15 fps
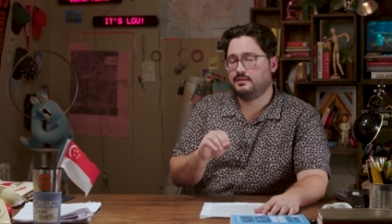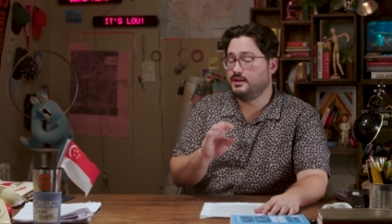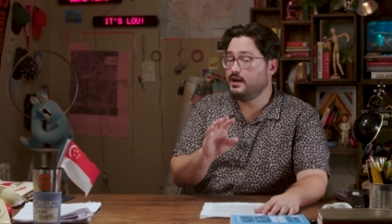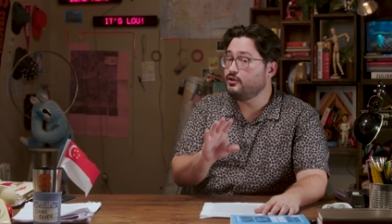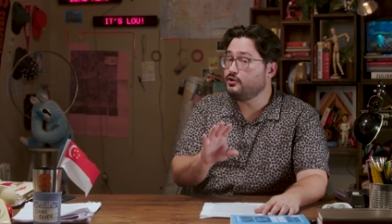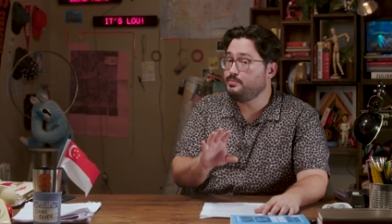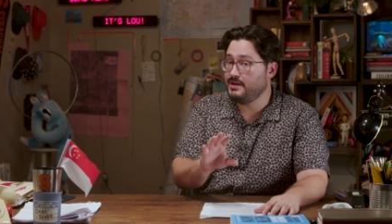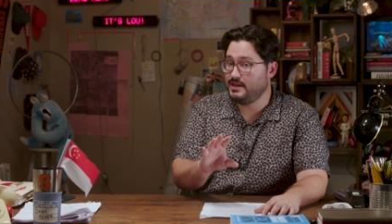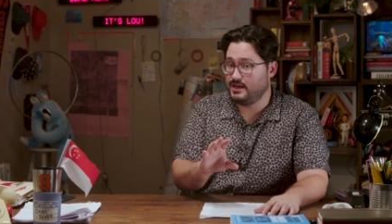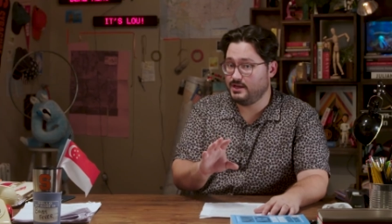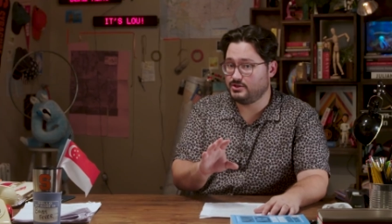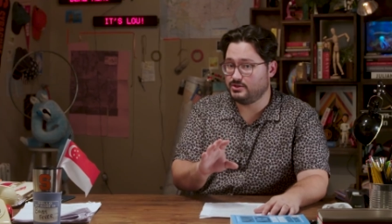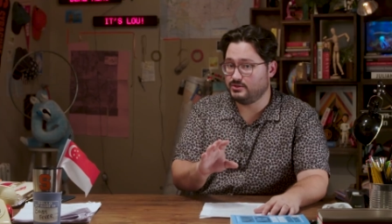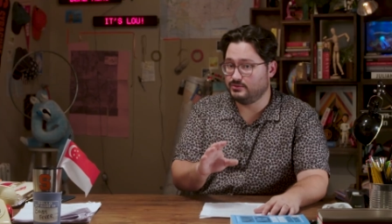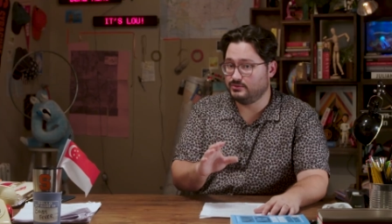The other big
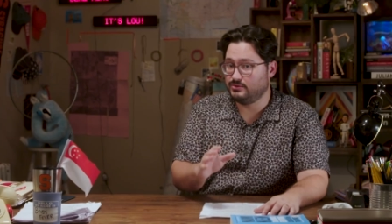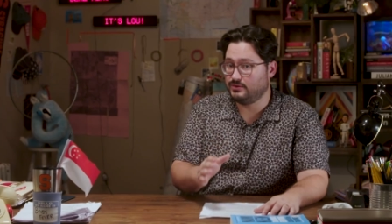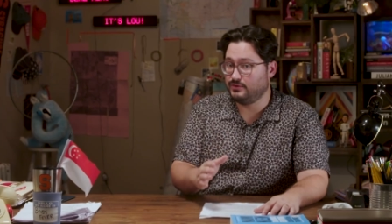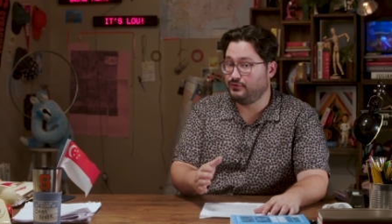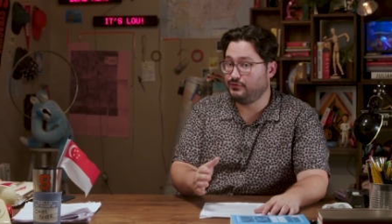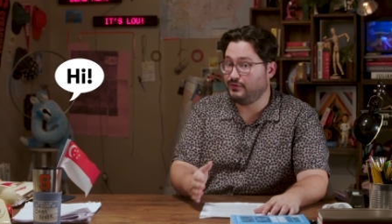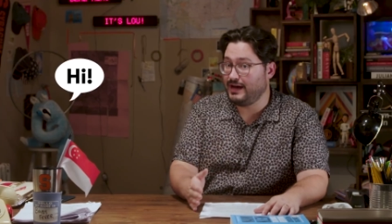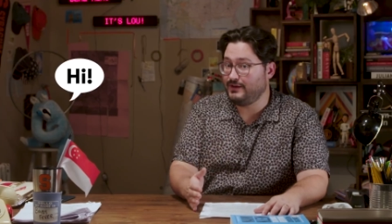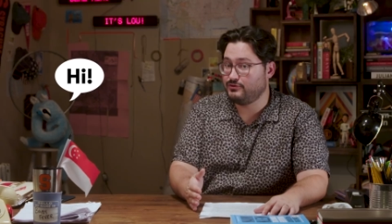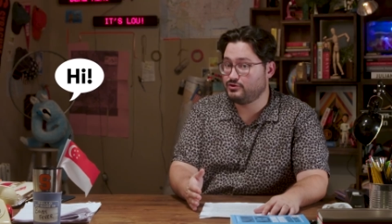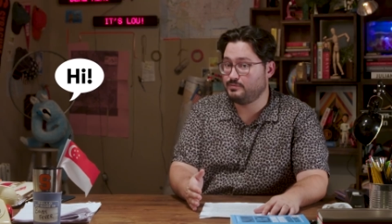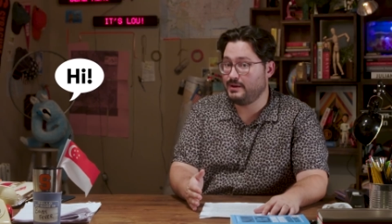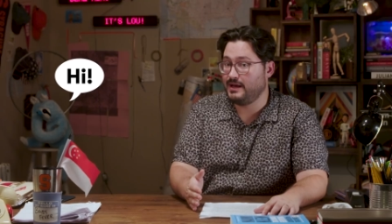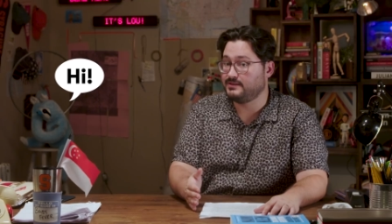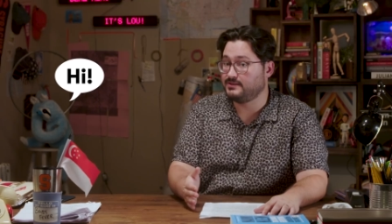issue, sort of the
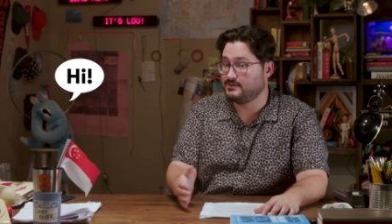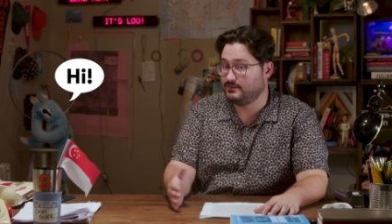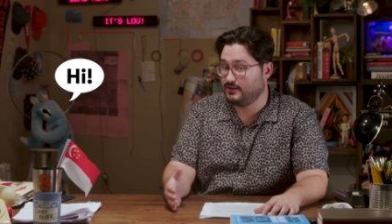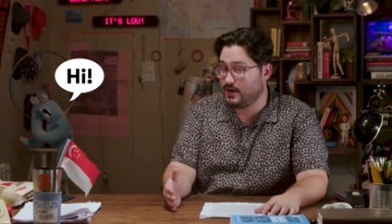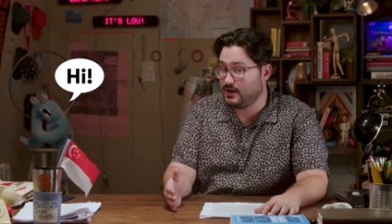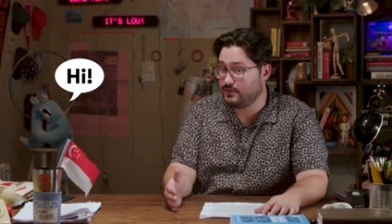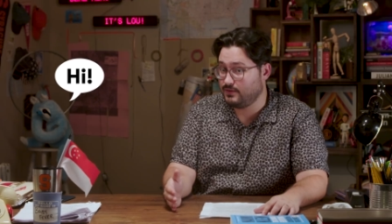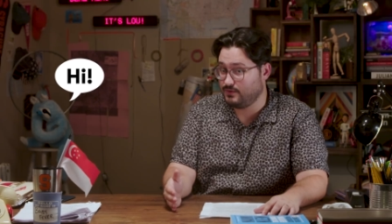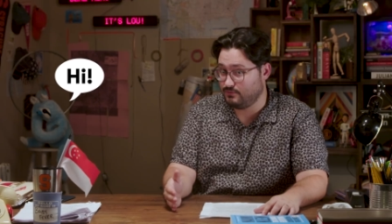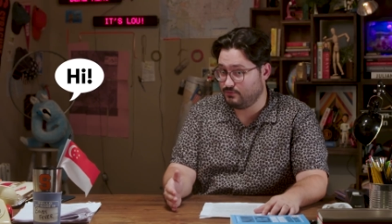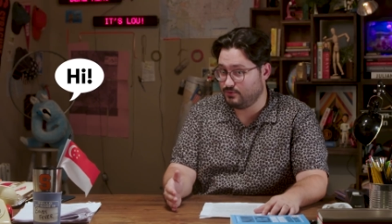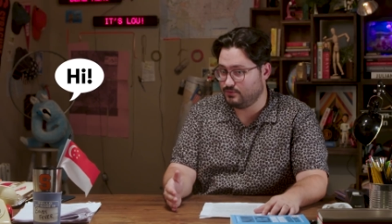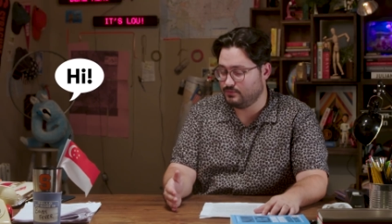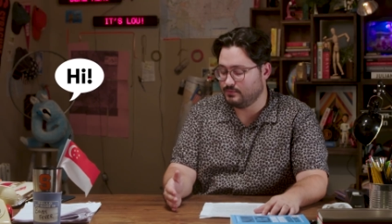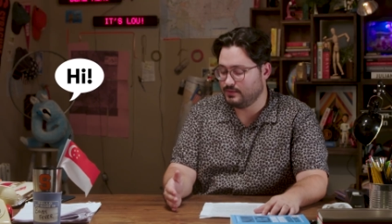500 pound sloth in the
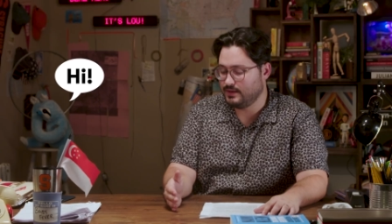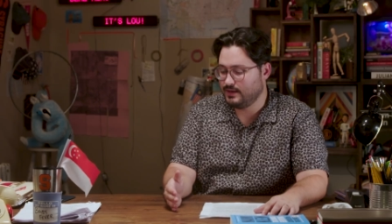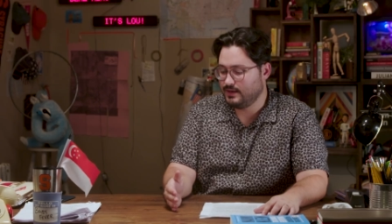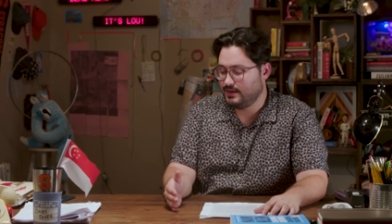room,